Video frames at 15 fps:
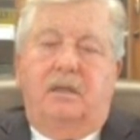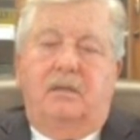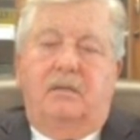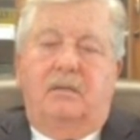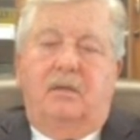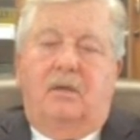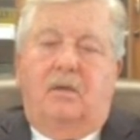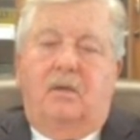
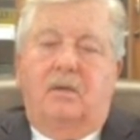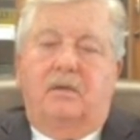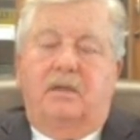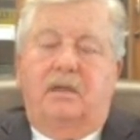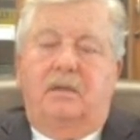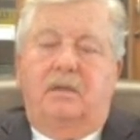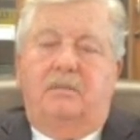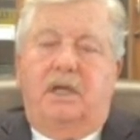and or
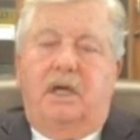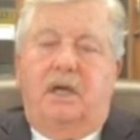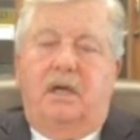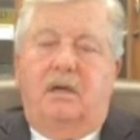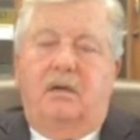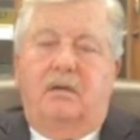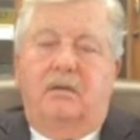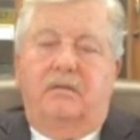T B
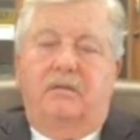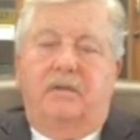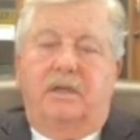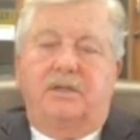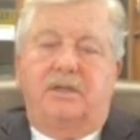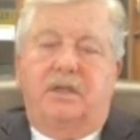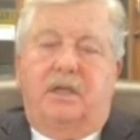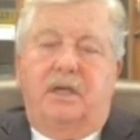I are
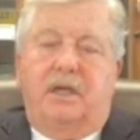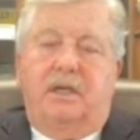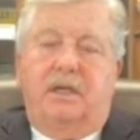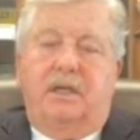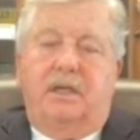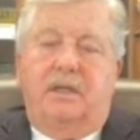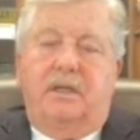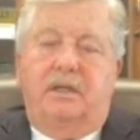
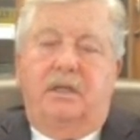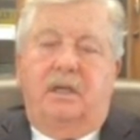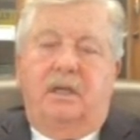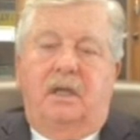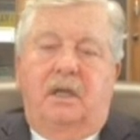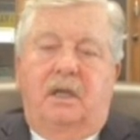investigating it.